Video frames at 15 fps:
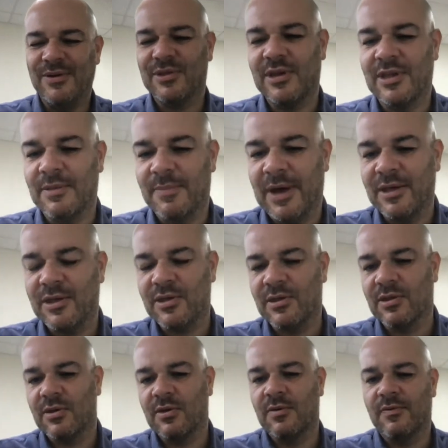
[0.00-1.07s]
see the
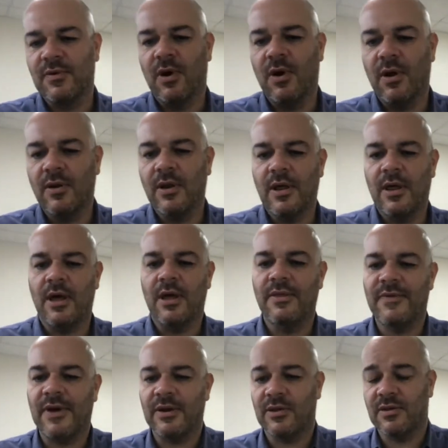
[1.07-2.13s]
patients who've got the
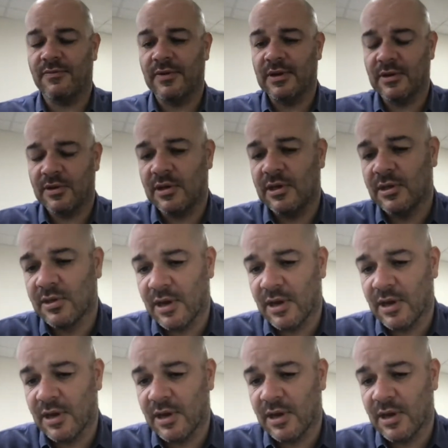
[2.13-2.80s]
very severe disease.